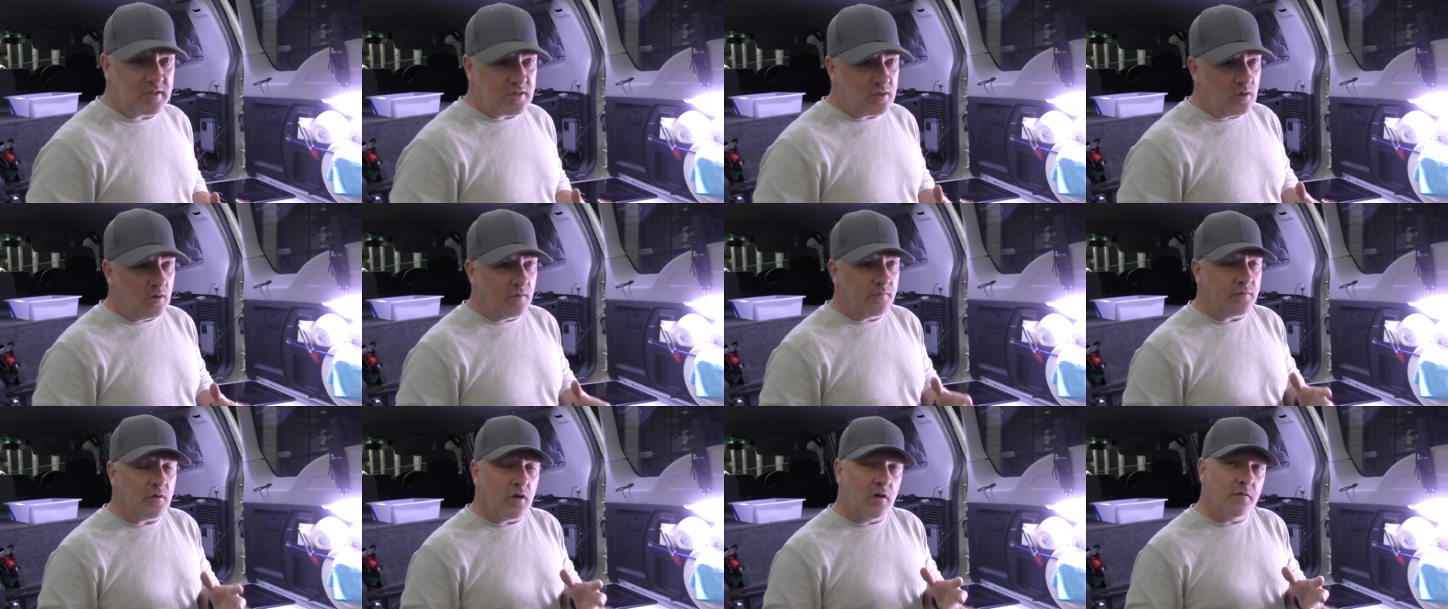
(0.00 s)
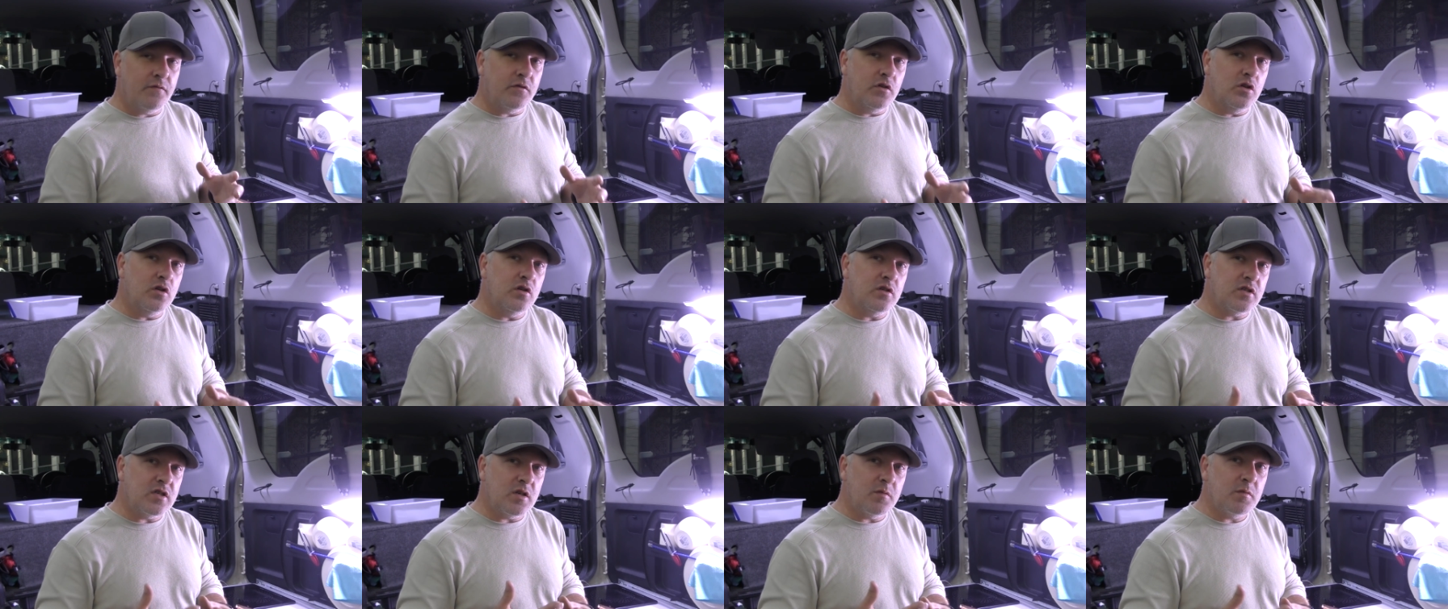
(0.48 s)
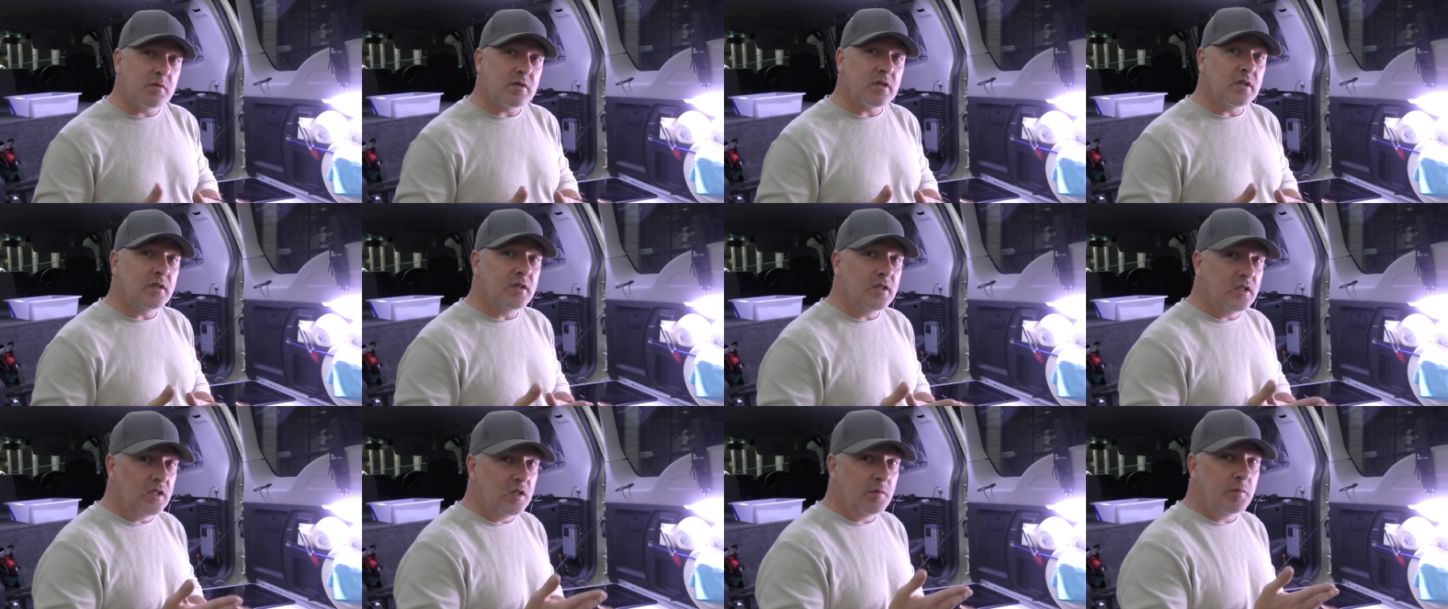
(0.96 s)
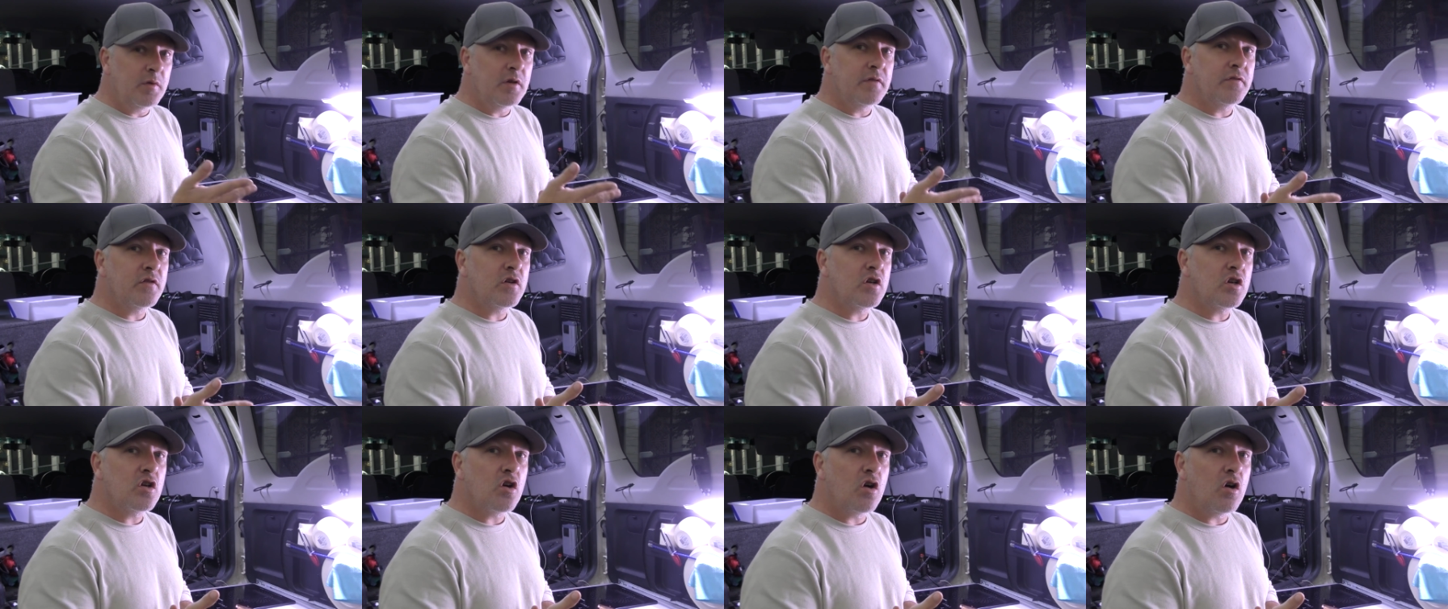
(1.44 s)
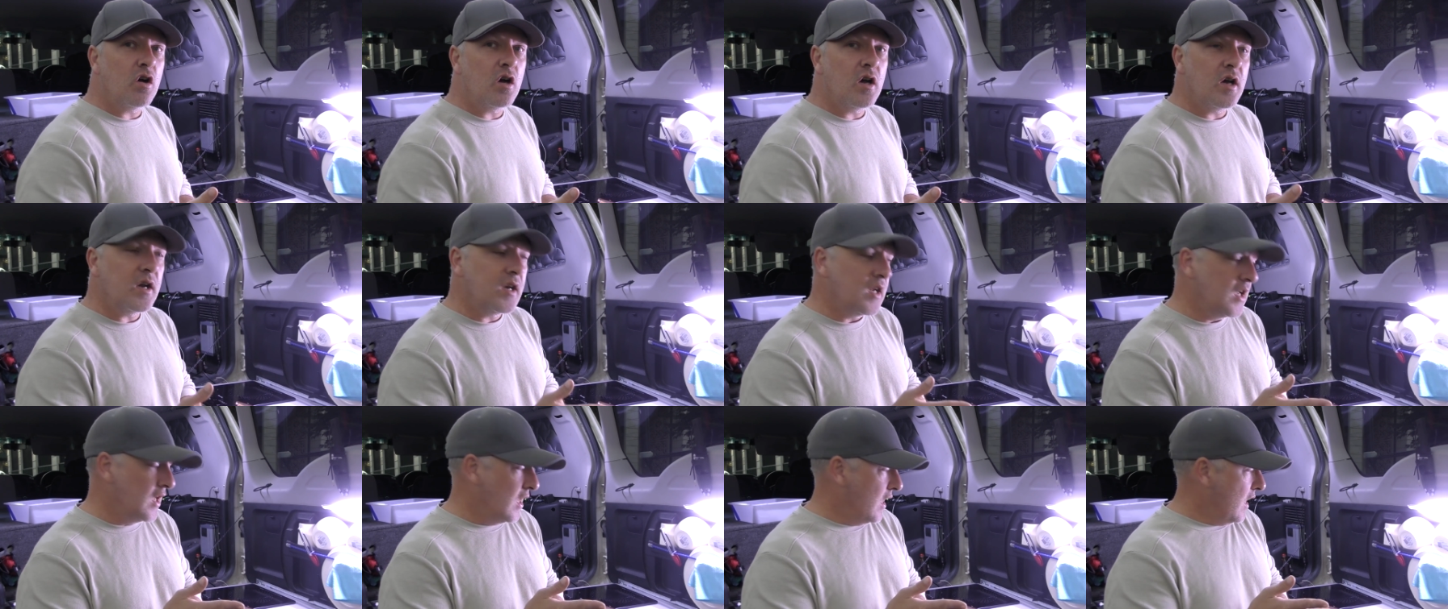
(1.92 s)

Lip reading: So I've used him as a little bit of a guide